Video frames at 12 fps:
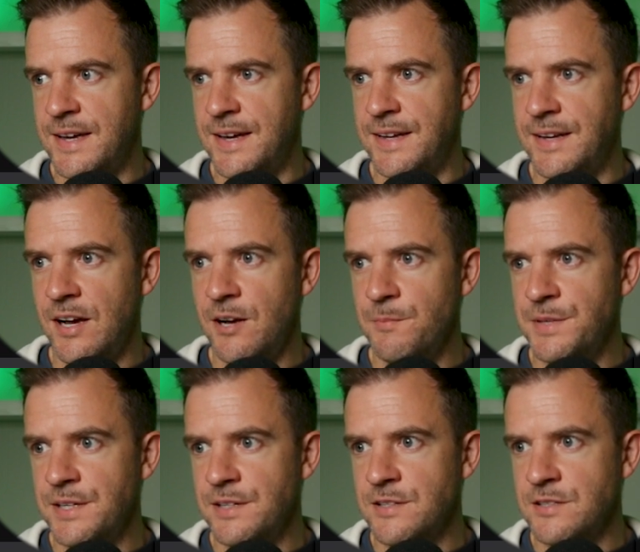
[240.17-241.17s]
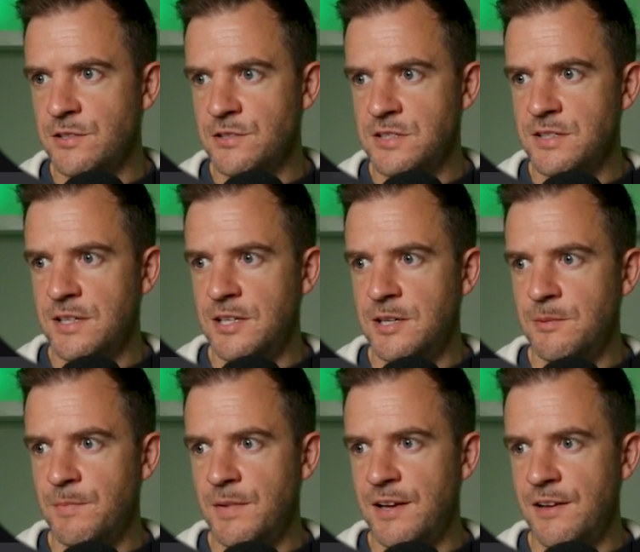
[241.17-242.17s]
and update the task
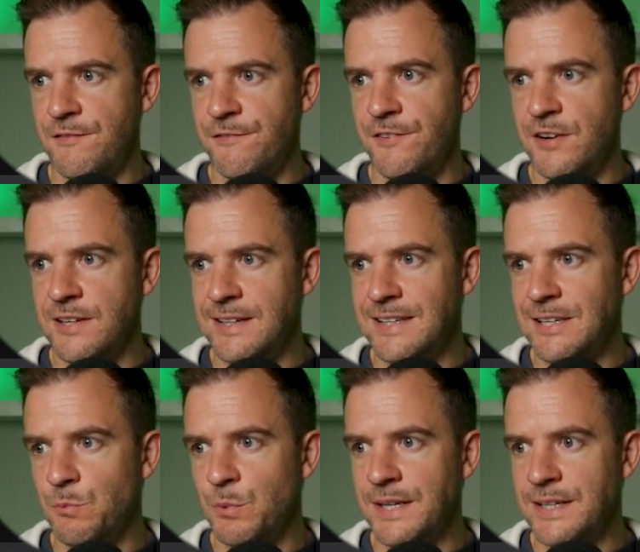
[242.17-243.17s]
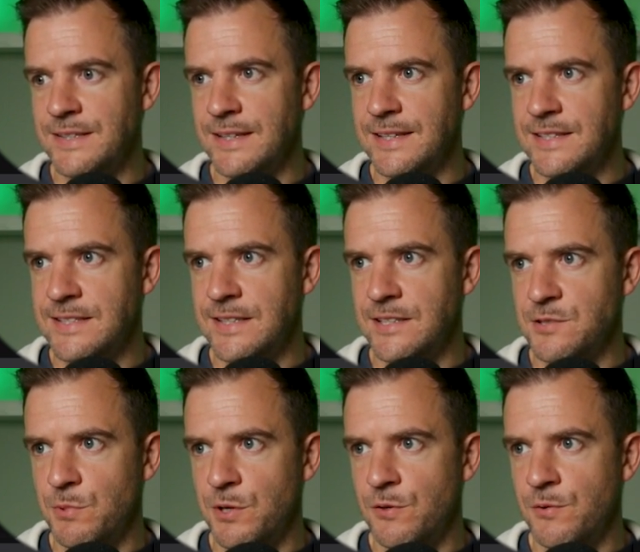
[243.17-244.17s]
name, and finally we delete it as
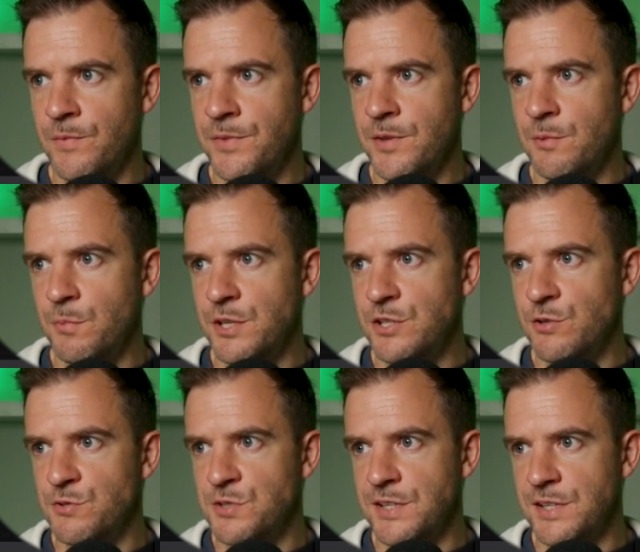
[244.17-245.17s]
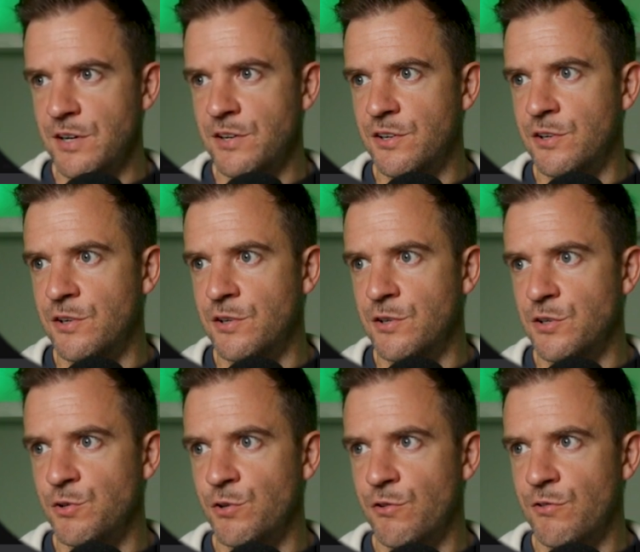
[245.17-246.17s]
well. We're using our
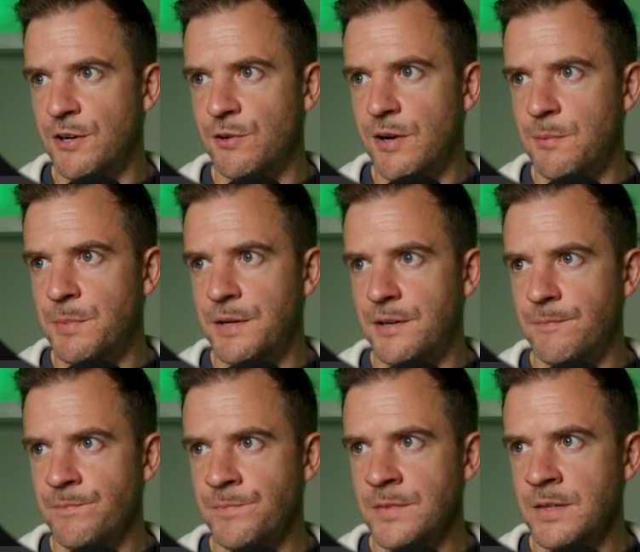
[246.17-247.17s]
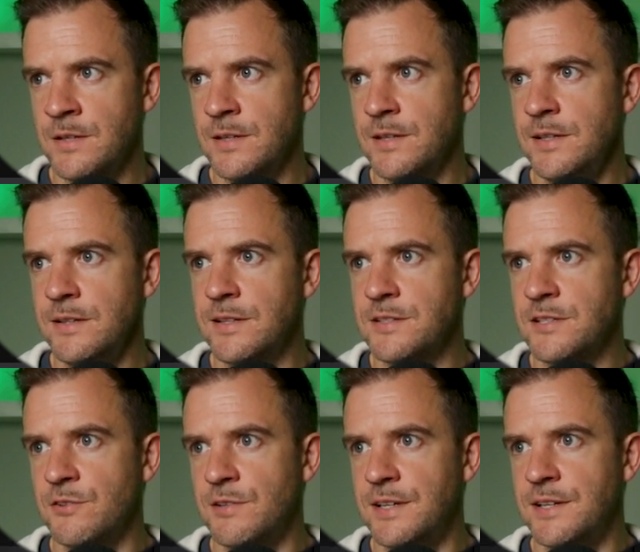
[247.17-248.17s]
URL up here. Okay, let's
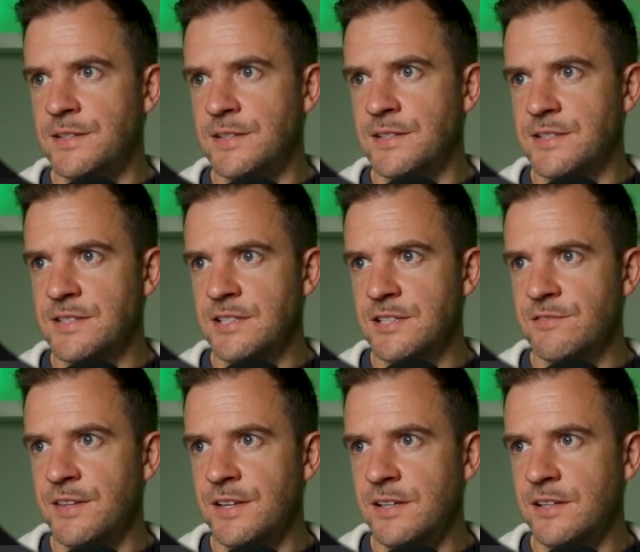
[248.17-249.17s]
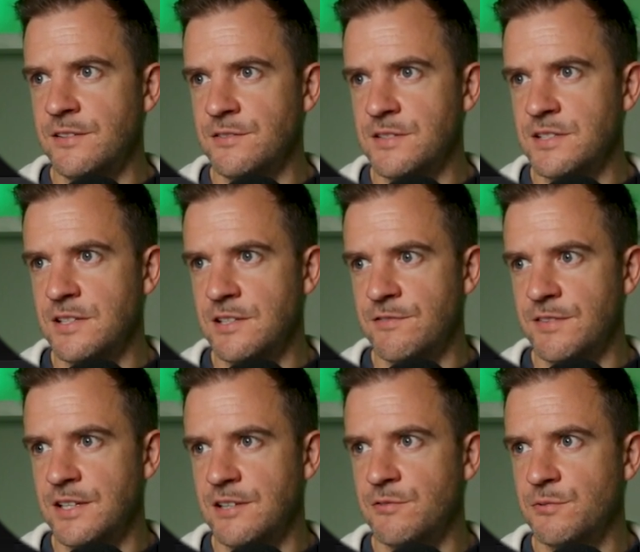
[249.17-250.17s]
go ahead and save that. I'll save
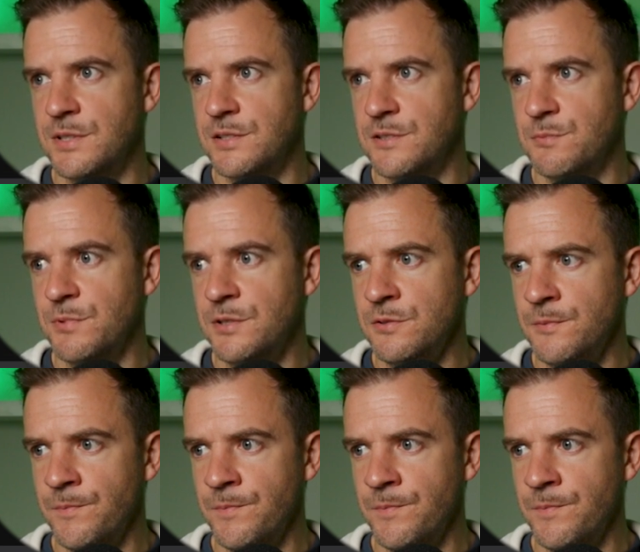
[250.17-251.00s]
the other one as well.